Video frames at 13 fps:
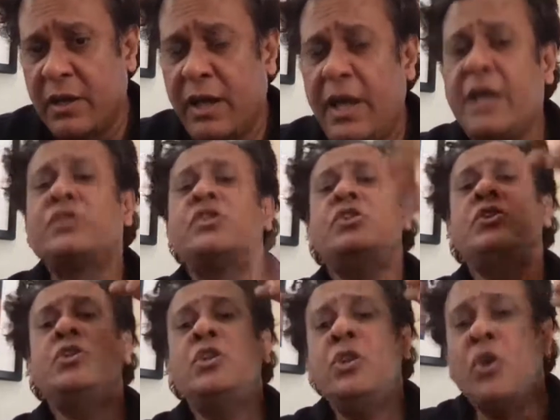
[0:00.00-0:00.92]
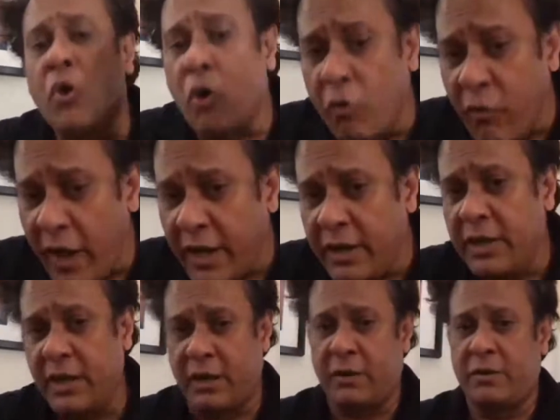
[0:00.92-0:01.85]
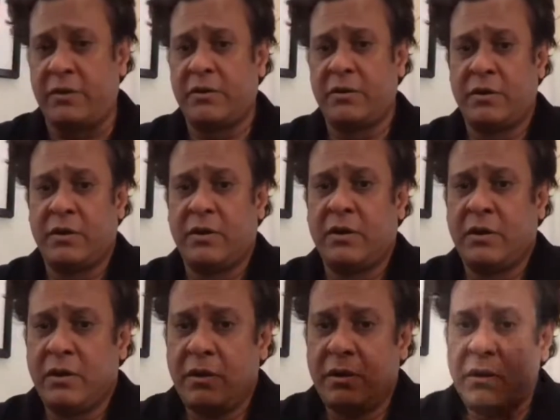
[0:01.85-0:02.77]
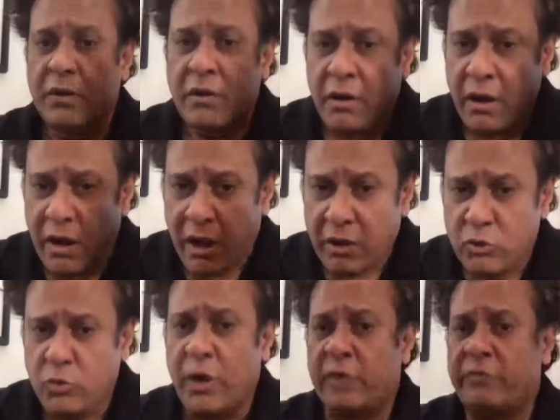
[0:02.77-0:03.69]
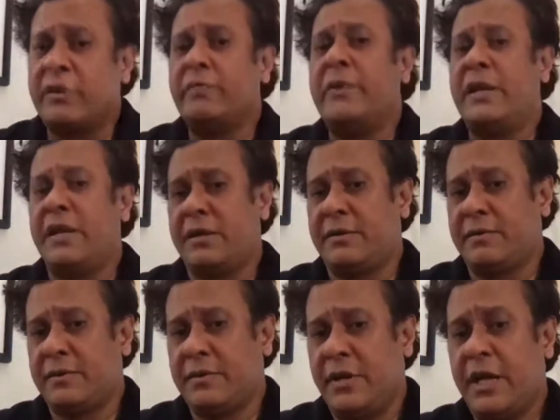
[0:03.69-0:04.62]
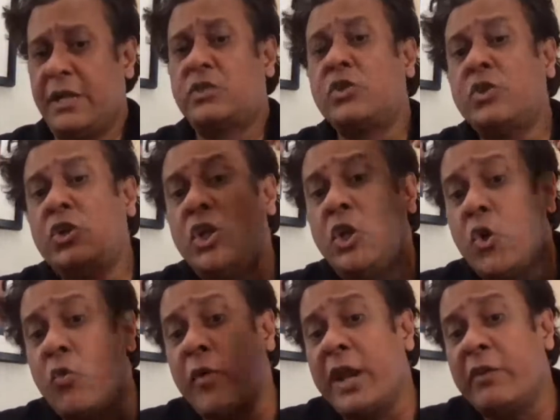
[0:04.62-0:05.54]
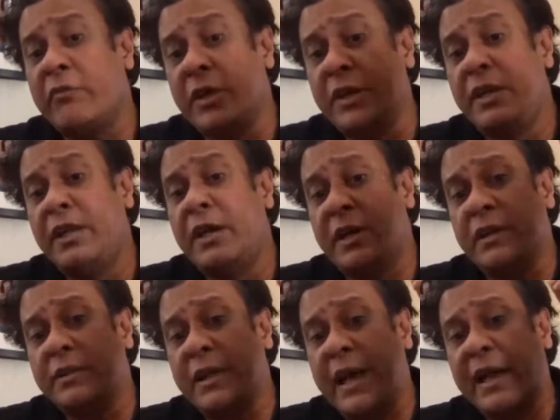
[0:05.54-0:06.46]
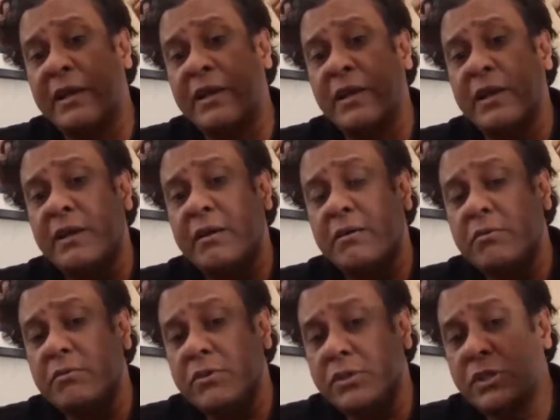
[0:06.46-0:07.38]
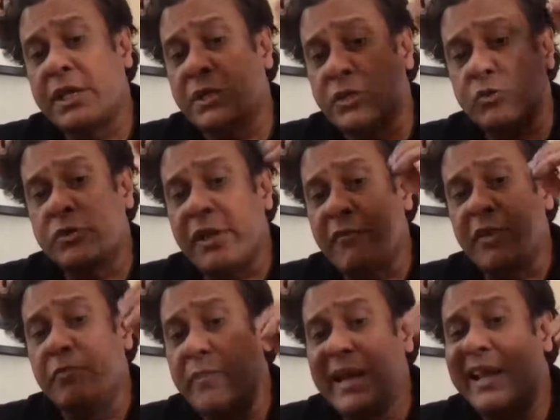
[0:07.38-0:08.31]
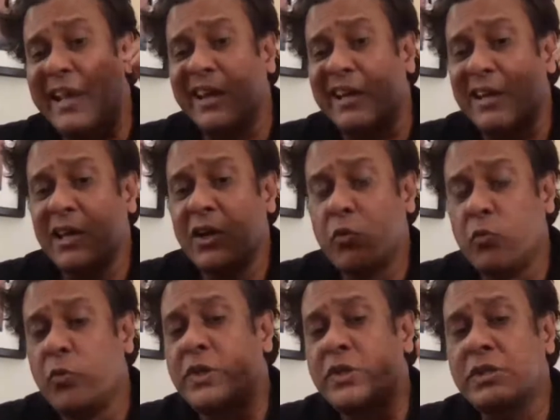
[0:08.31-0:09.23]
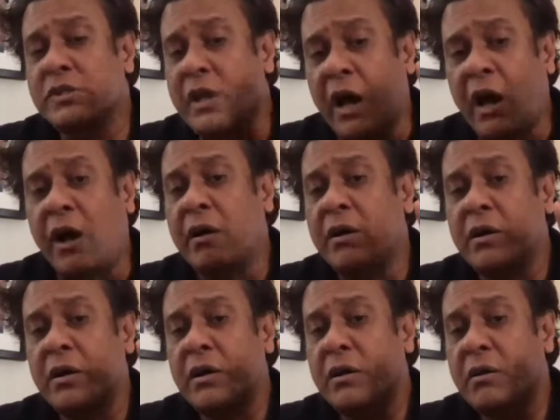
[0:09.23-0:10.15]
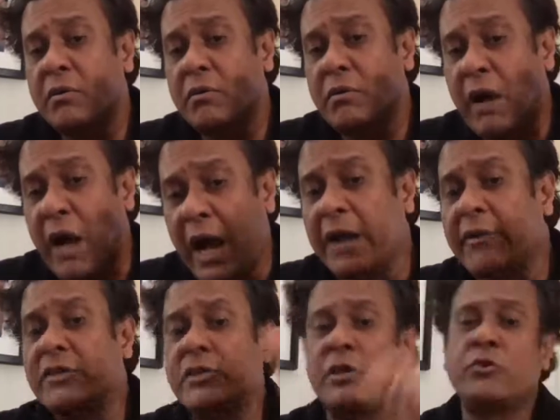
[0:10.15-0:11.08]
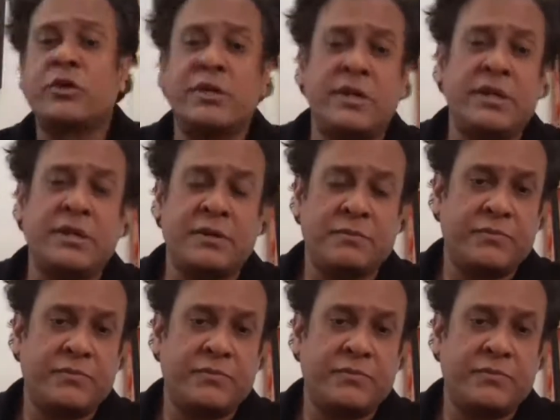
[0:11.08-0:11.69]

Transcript: it's nowhere near 200 million. It's nowhere even near that 6 to 7 million, which is our high resolution data.